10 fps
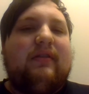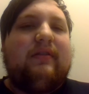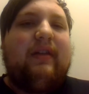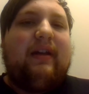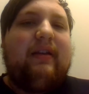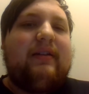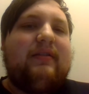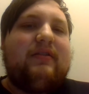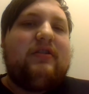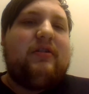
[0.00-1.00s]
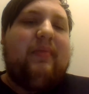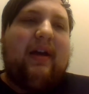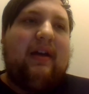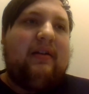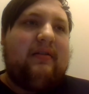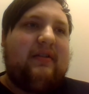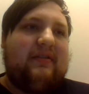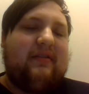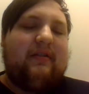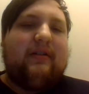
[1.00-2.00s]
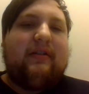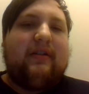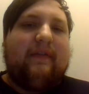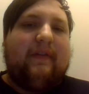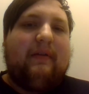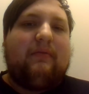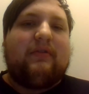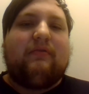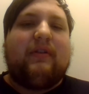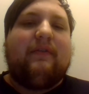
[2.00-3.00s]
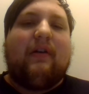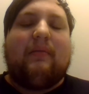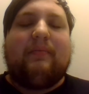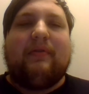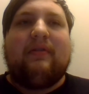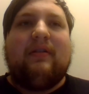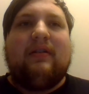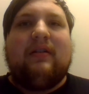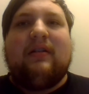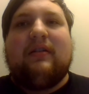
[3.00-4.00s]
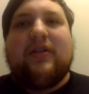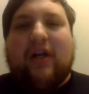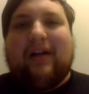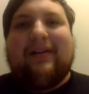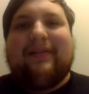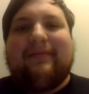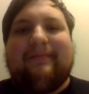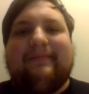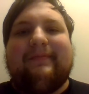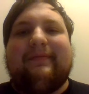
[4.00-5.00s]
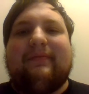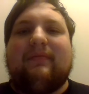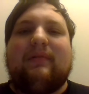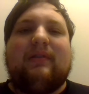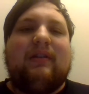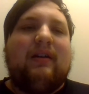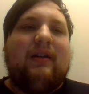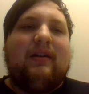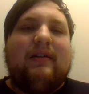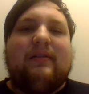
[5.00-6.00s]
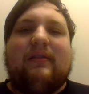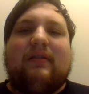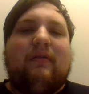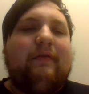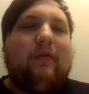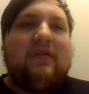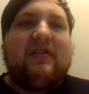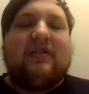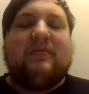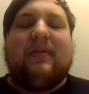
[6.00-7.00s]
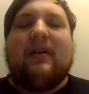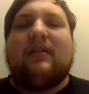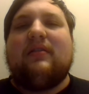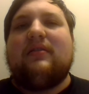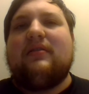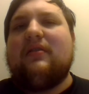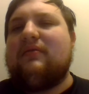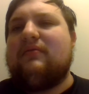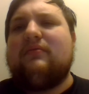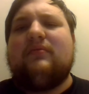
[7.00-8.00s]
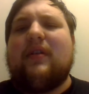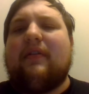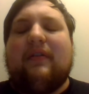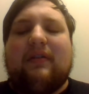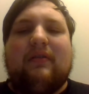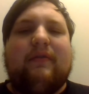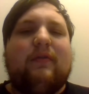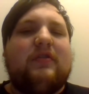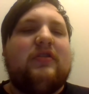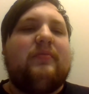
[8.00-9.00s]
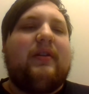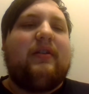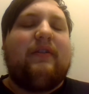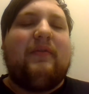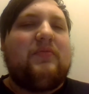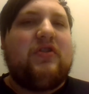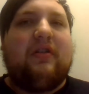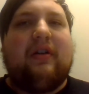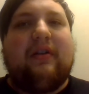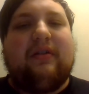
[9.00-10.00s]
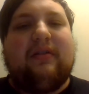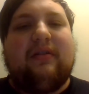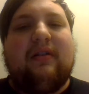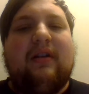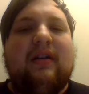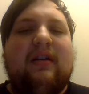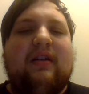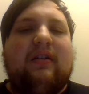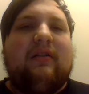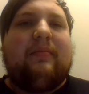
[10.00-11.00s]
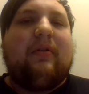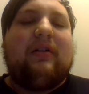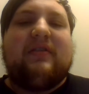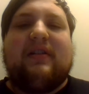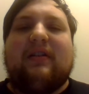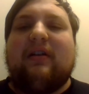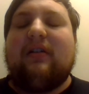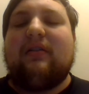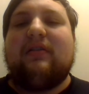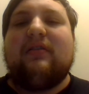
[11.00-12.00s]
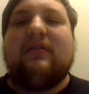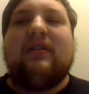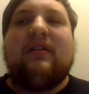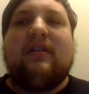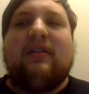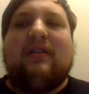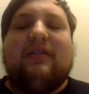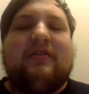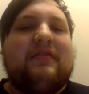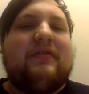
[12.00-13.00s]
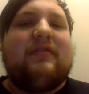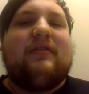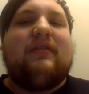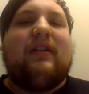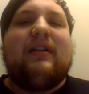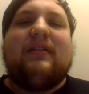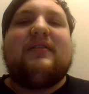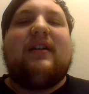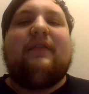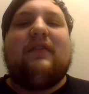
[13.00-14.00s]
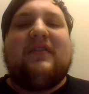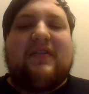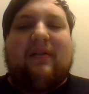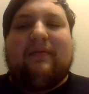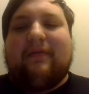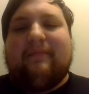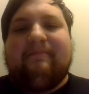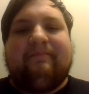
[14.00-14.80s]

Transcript: they let Japan decide if they want to give up China. No forcing Japan, no forcing Japan to give up China or the parts that it conquered. Just let it decide for itself.